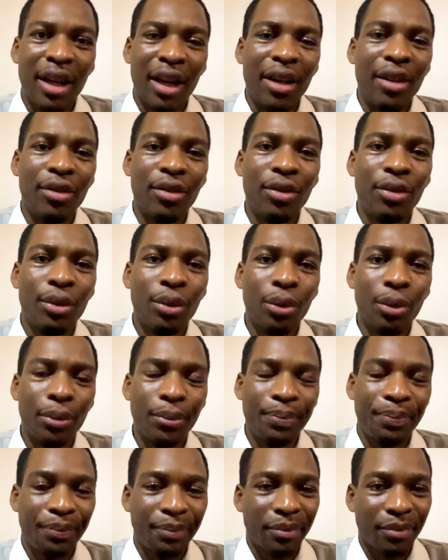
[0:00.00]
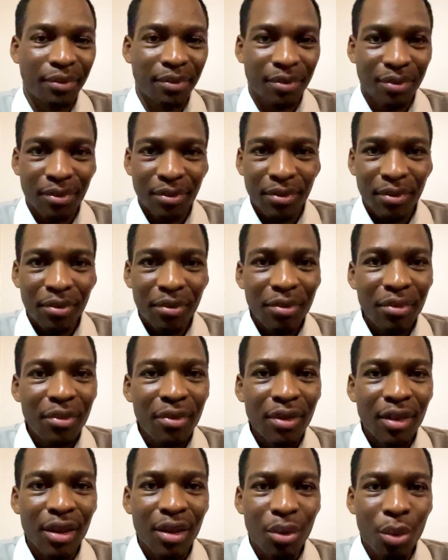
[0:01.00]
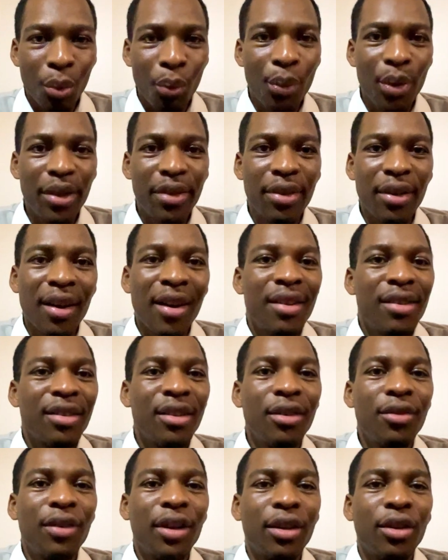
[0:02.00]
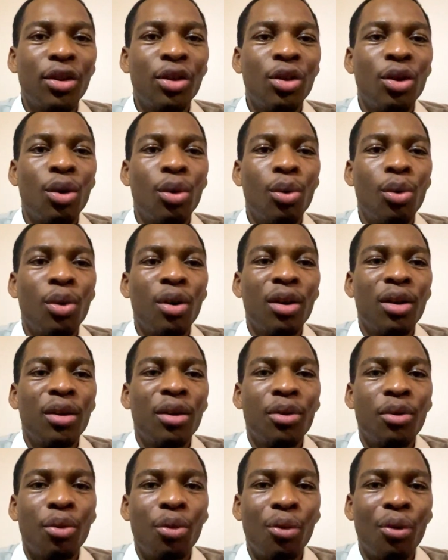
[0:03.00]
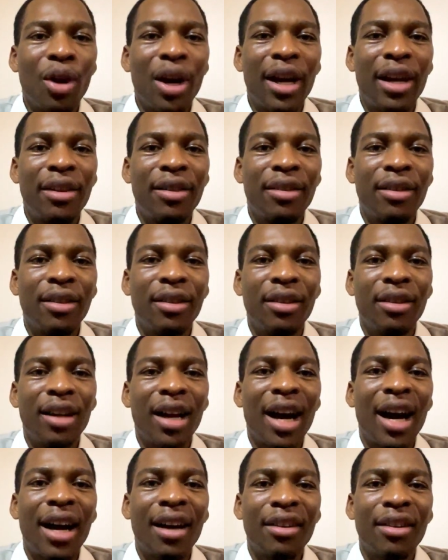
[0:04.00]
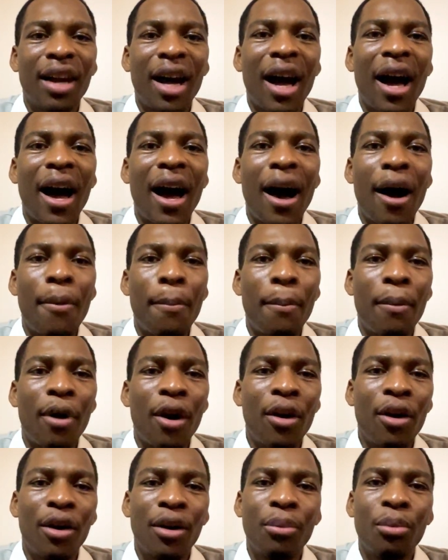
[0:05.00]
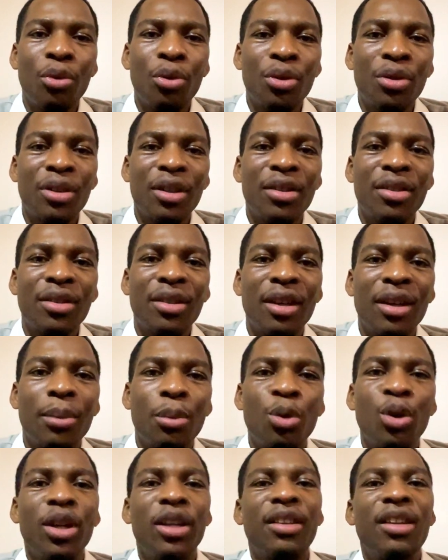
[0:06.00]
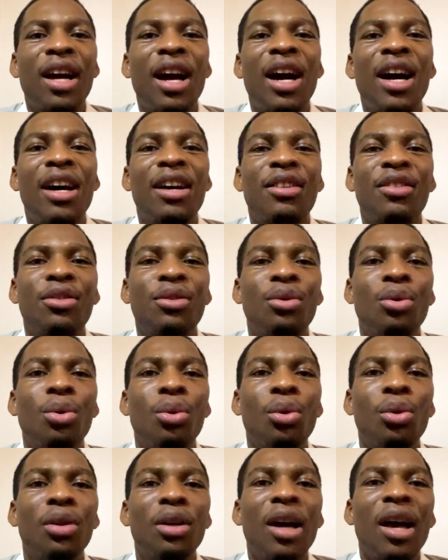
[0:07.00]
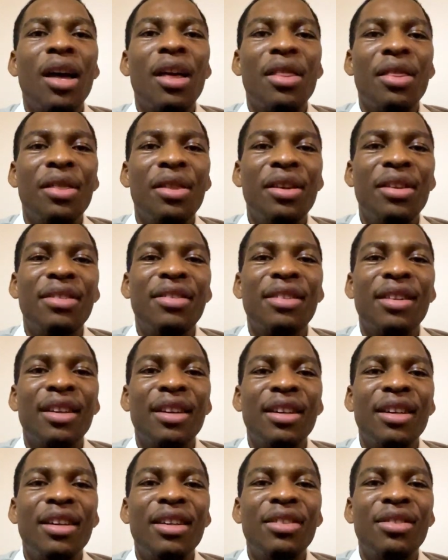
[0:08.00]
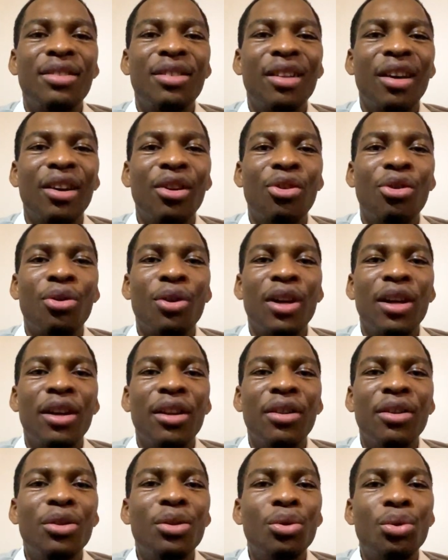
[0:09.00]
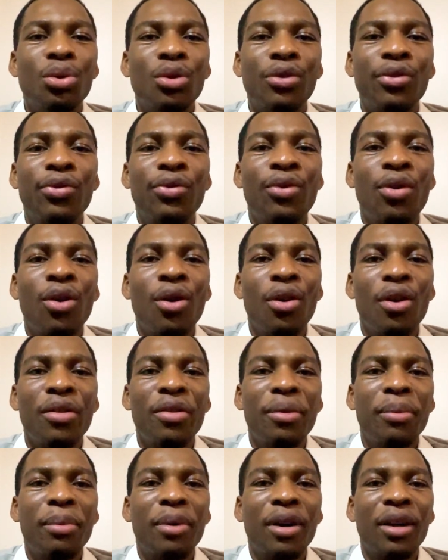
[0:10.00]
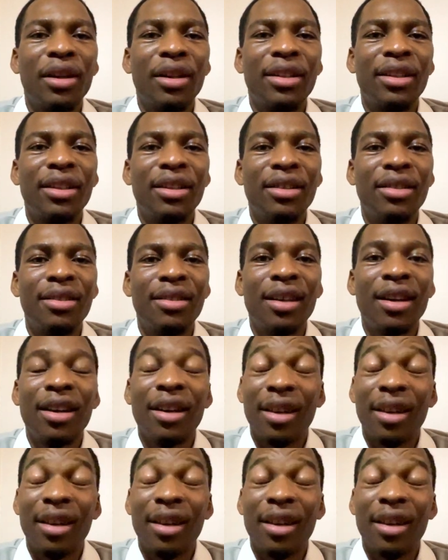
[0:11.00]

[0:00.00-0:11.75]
And so with silver now rising at almost the same rate as gold, this is great news for the markets,